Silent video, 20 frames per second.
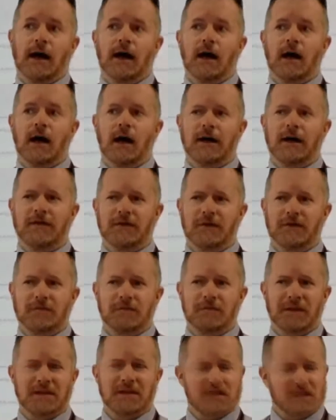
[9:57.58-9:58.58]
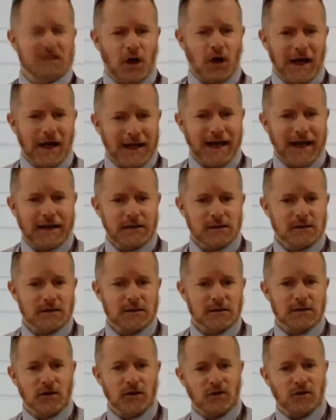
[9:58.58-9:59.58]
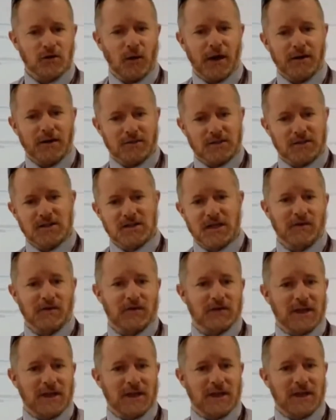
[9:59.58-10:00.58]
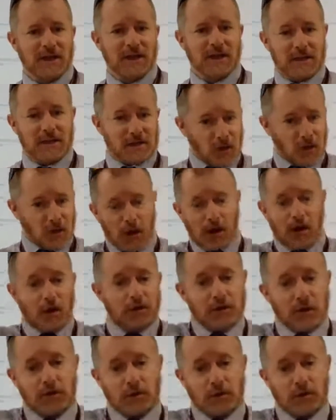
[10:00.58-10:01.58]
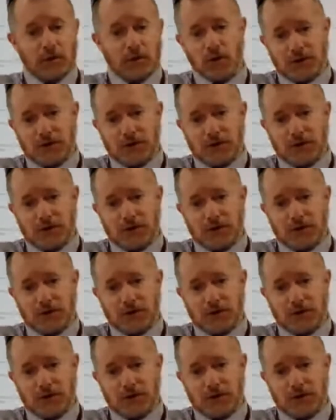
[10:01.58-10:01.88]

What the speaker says: If you've been to Thailand, you might have discovered that there's quite a lot of golf courses.